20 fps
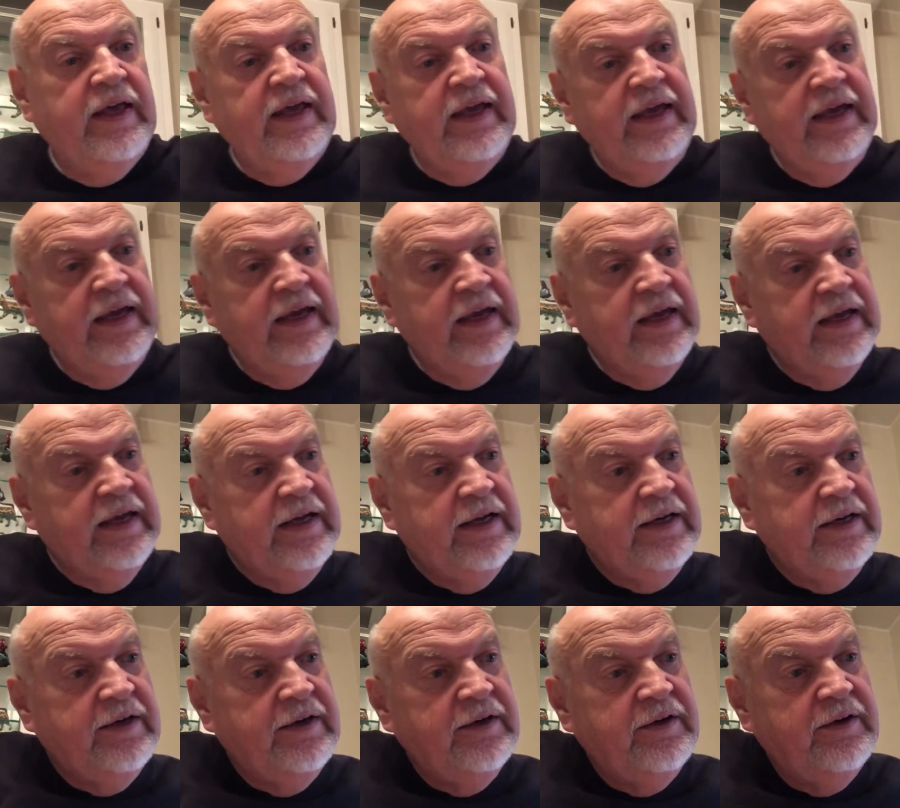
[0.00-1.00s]

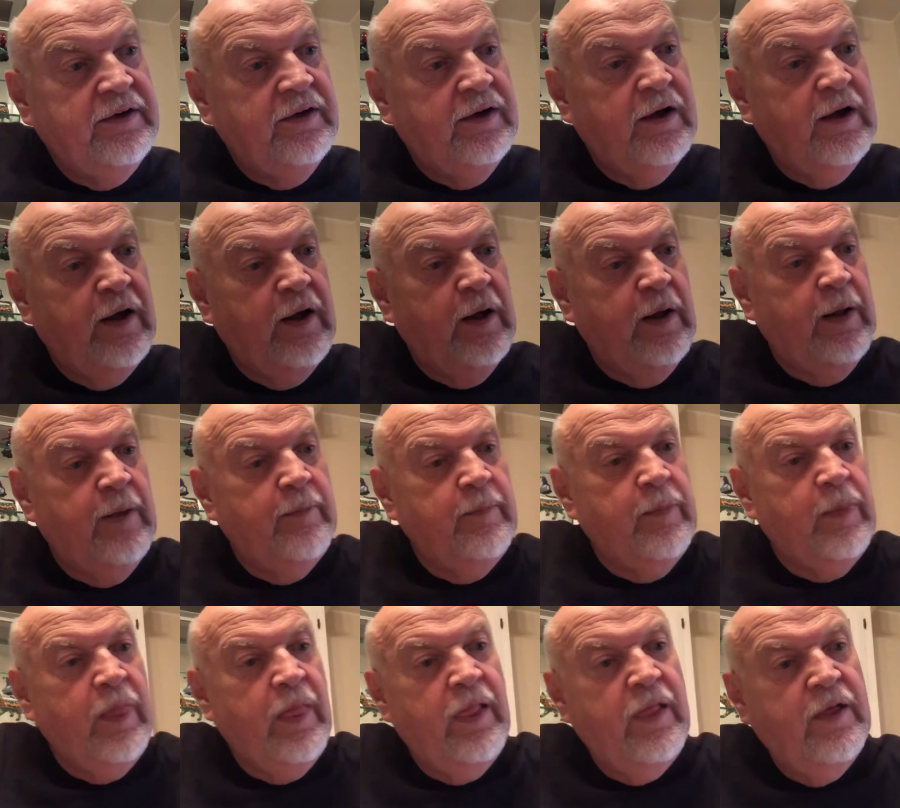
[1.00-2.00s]
And
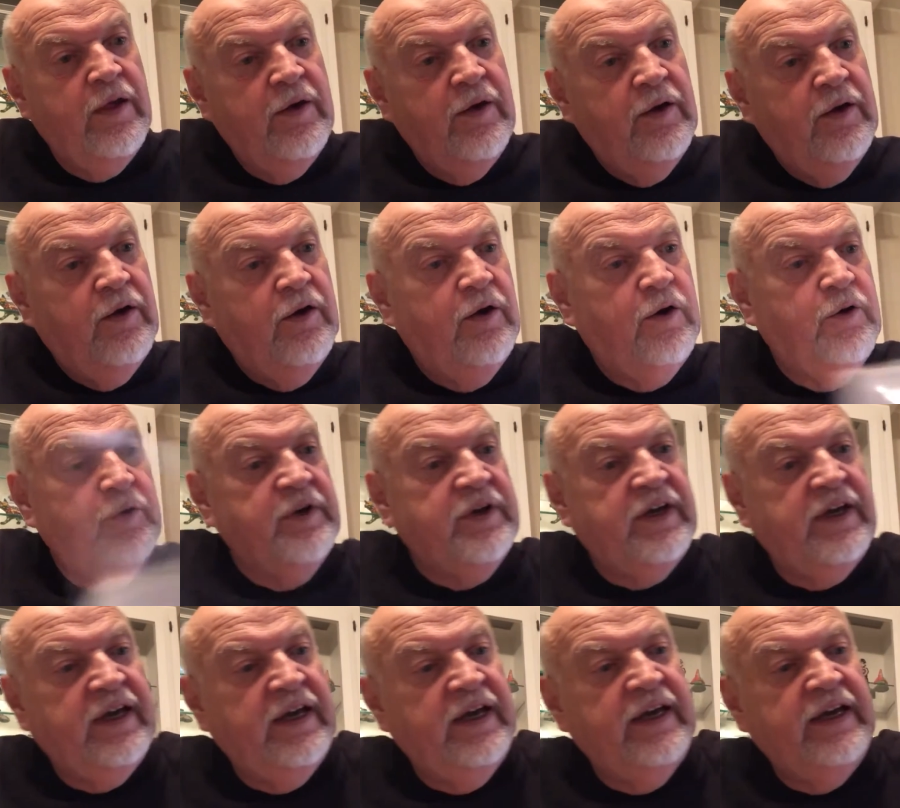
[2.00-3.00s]

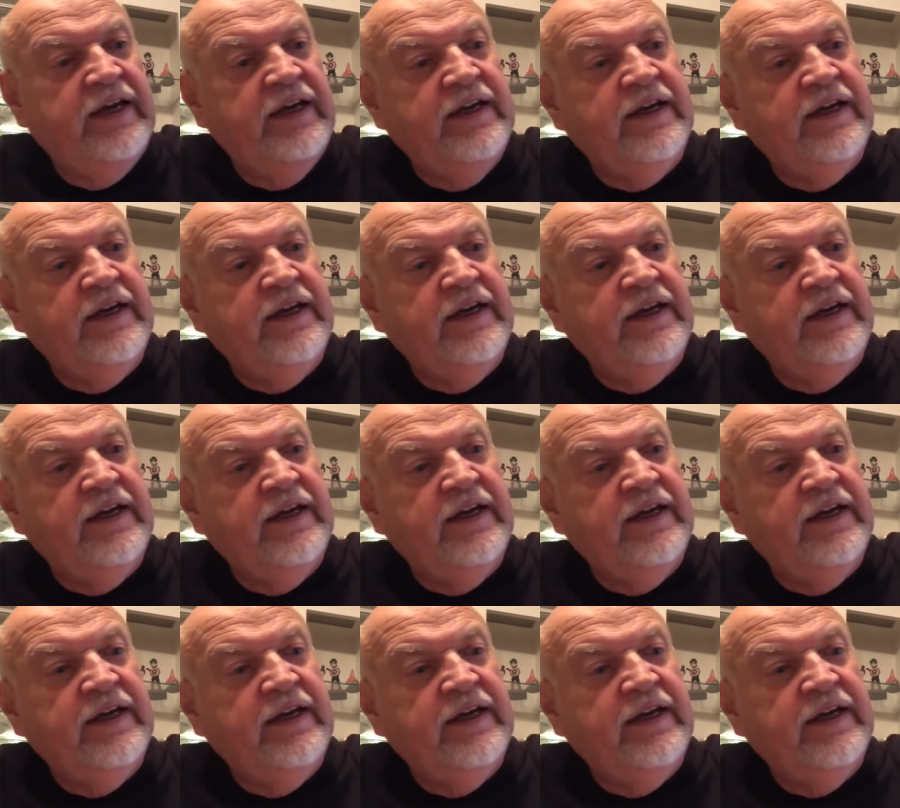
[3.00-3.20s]
okay,